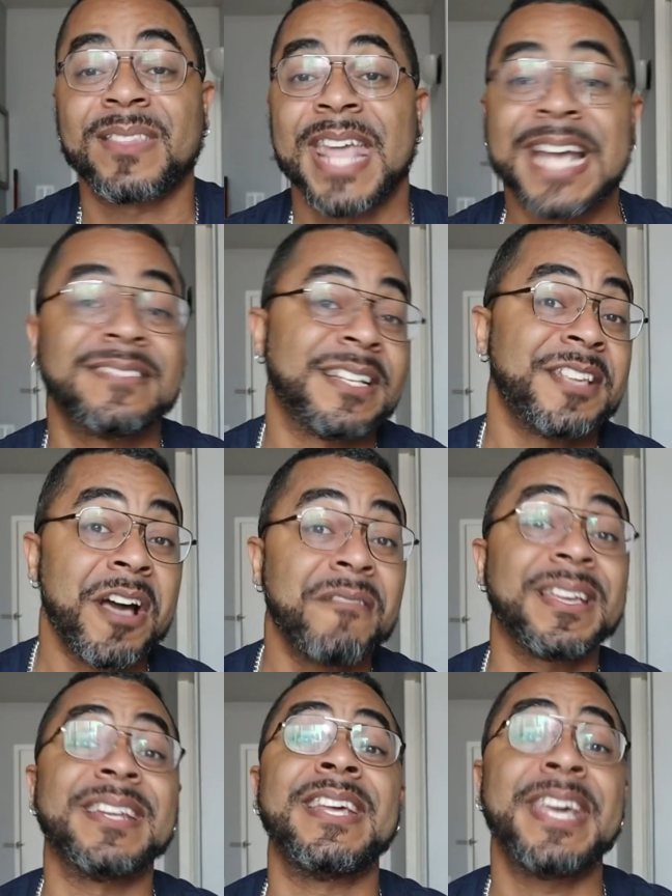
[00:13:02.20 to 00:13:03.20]

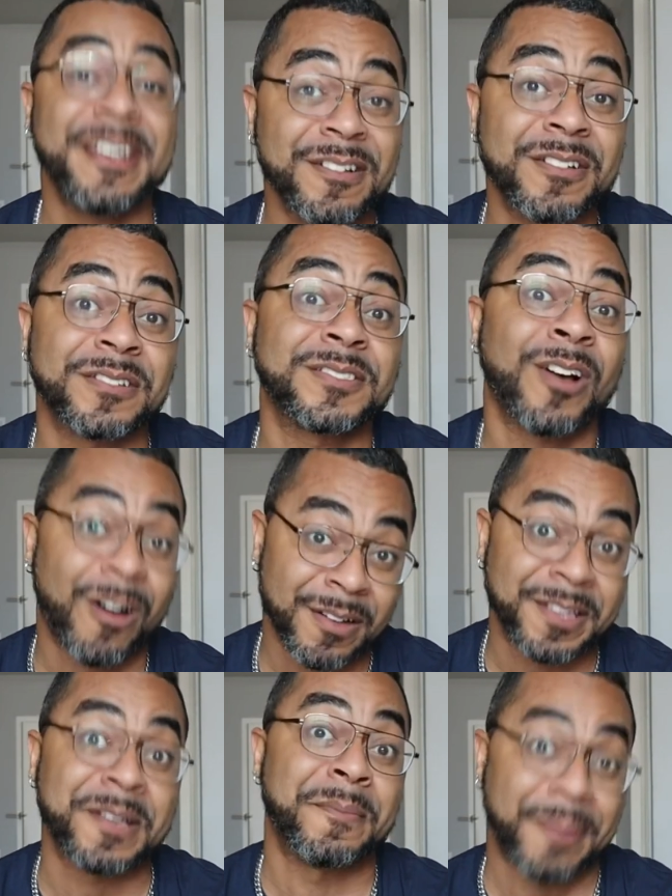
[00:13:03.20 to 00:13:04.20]
can hear her
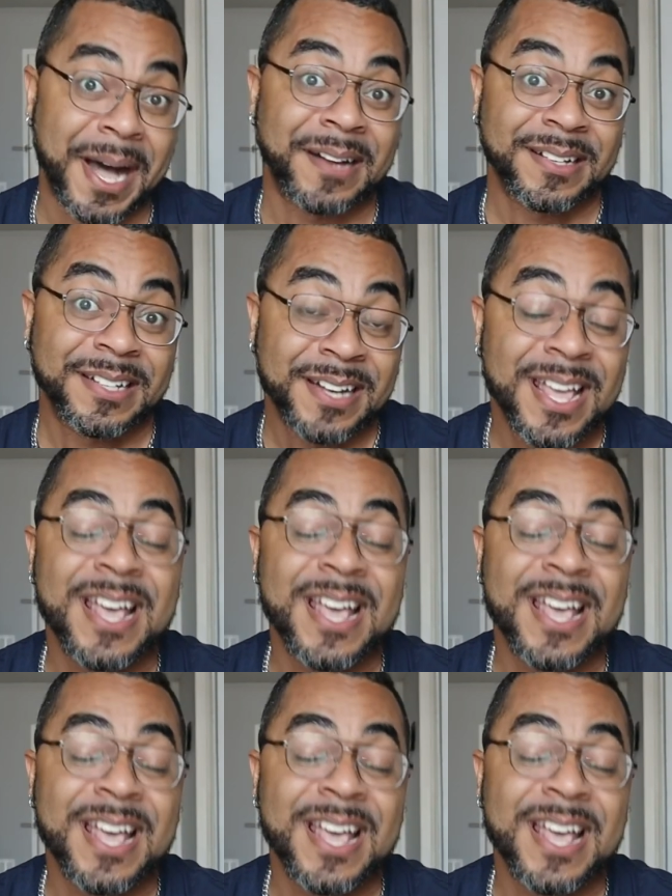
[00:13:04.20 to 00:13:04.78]
talking about it.